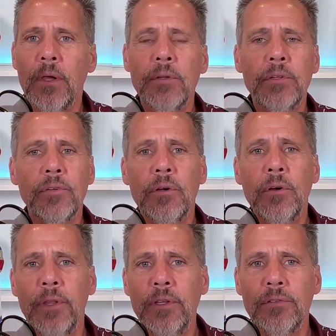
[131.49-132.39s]
And they say,
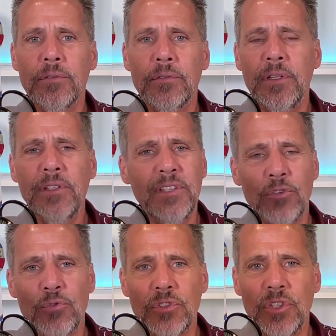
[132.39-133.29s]
"Oh, that's that's
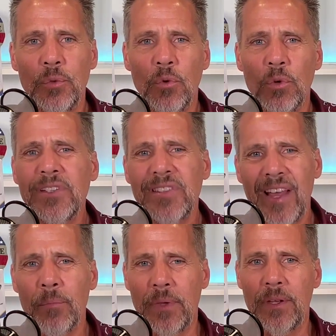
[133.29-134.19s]
interesting. What, what does
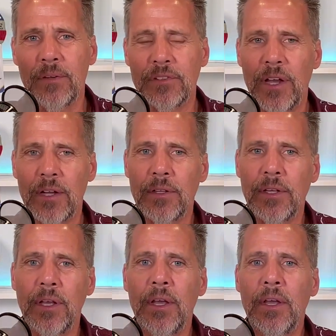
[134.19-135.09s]
that mean exactly?"